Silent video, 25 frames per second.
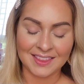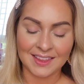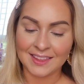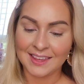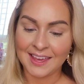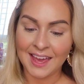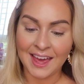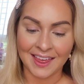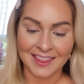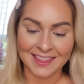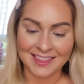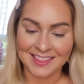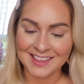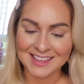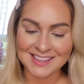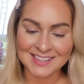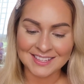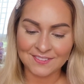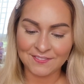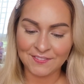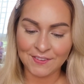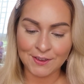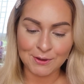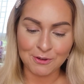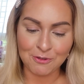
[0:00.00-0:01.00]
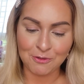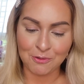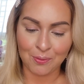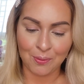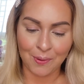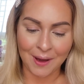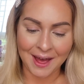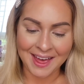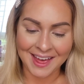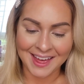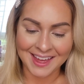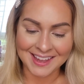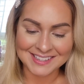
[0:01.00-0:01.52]
Yeah, these feel
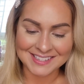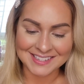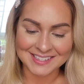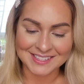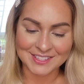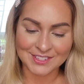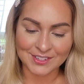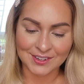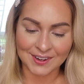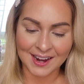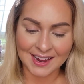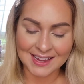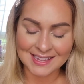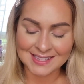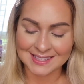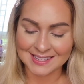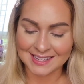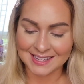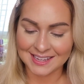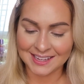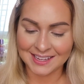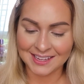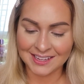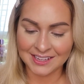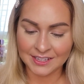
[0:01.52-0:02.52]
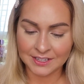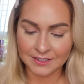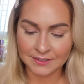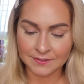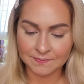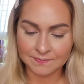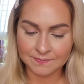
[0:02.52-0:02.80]
wet. It's crazy.